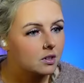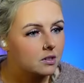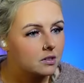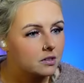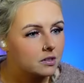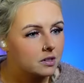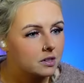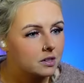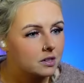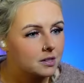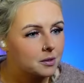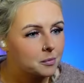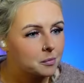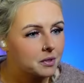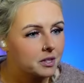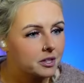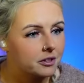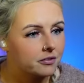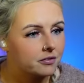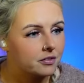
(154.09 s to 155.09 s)
Is he in his
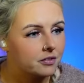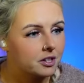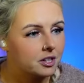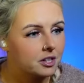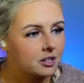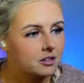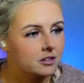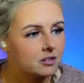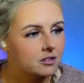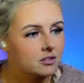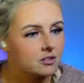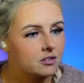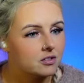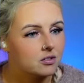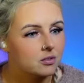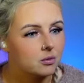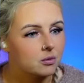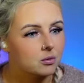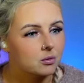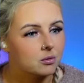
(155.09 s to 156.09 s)
bare feet in the
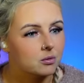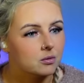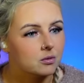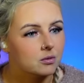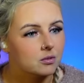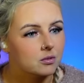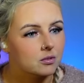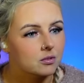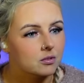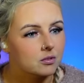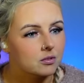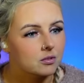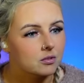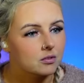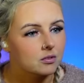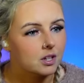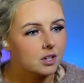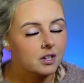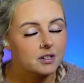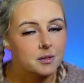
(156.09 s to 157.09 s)
snow?
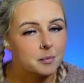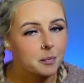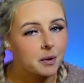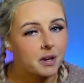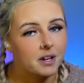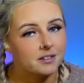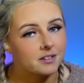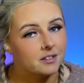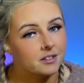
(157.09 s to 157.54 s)
That's bad